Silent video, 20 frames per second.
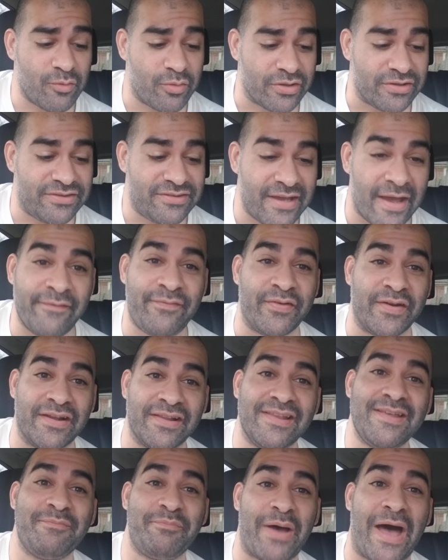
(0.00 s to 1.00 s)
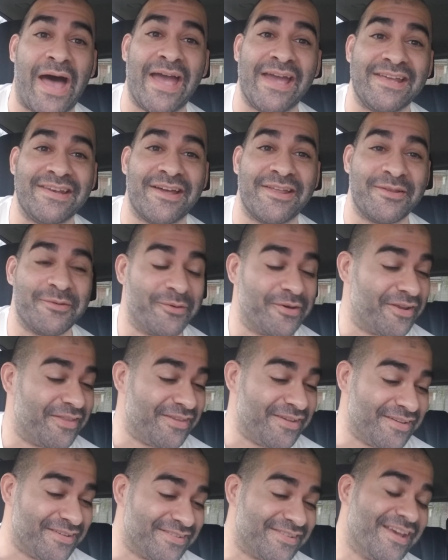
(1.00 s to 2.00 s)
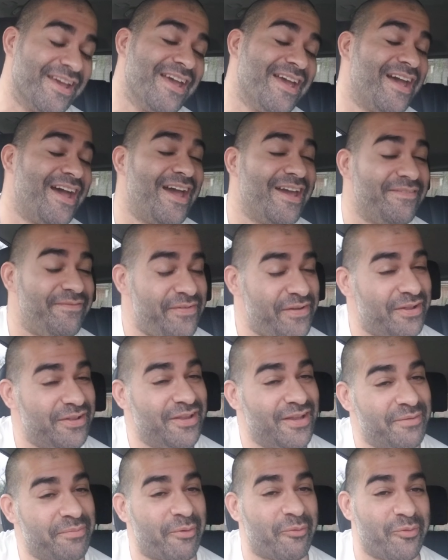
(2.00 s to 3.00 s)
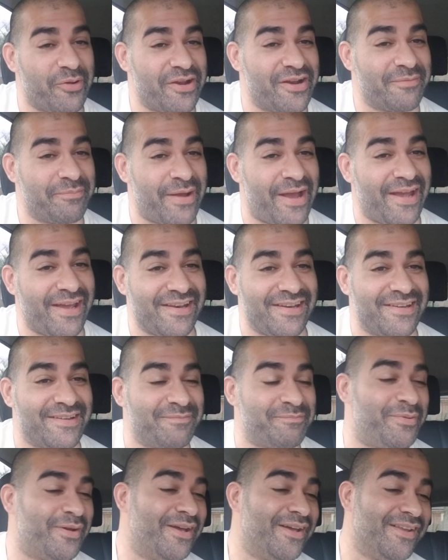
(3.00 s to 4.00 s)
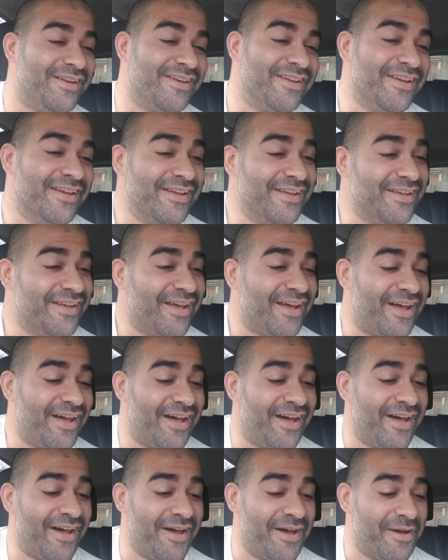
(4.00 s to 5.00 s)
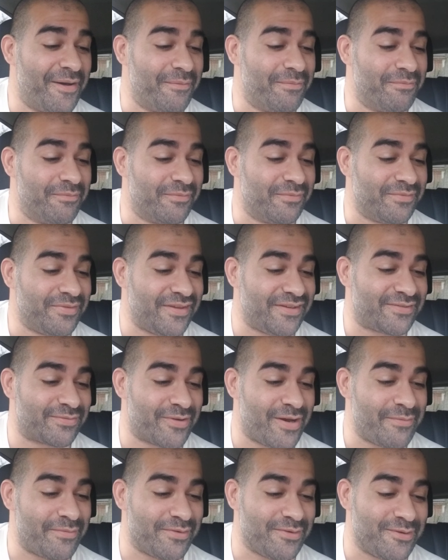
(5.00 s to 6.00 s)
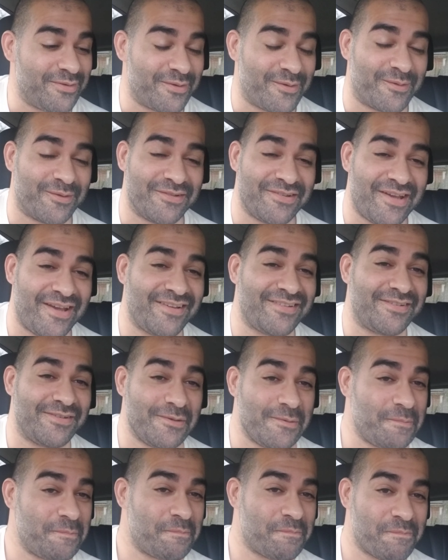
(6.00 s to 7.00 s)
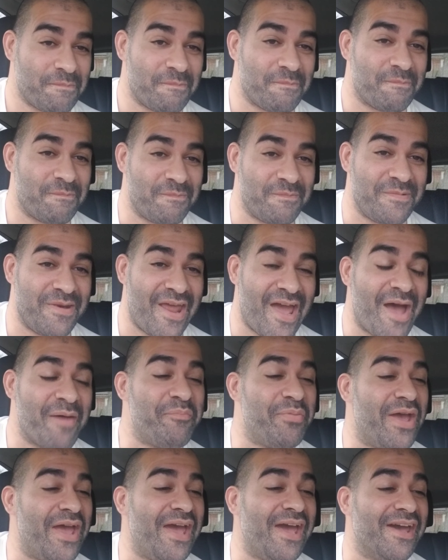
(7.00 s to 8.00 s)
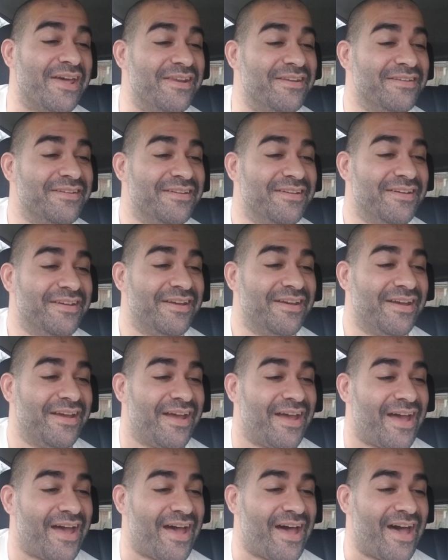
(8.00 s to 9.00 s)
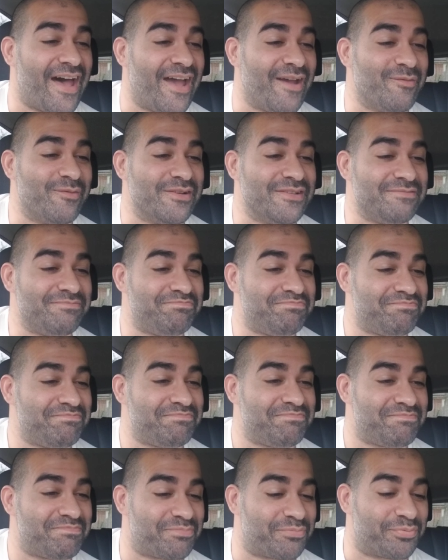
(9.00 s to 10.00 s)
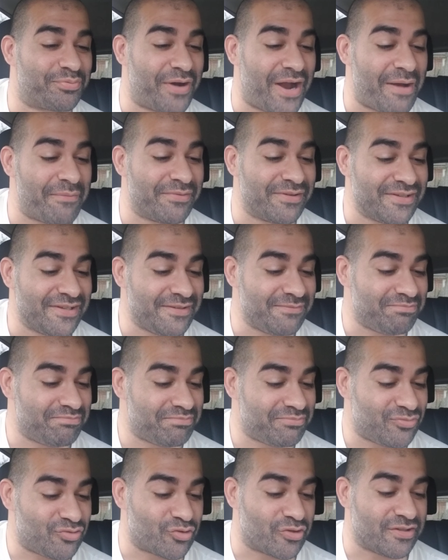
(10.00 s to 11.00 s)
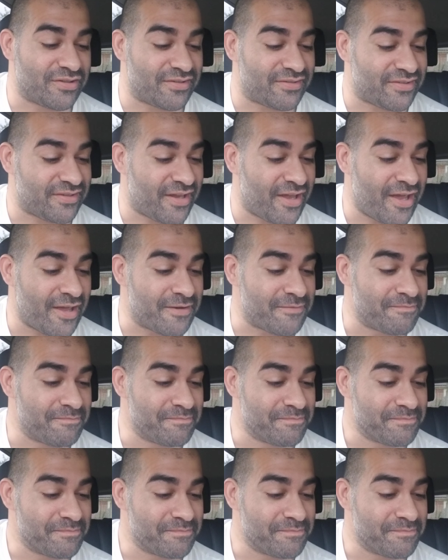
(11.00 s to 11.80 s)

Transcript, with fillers: would definitely buy another one of these. I feel a little bit weird buying it, but um, this rainbow unicorn's actually not bad. I would probably drink this again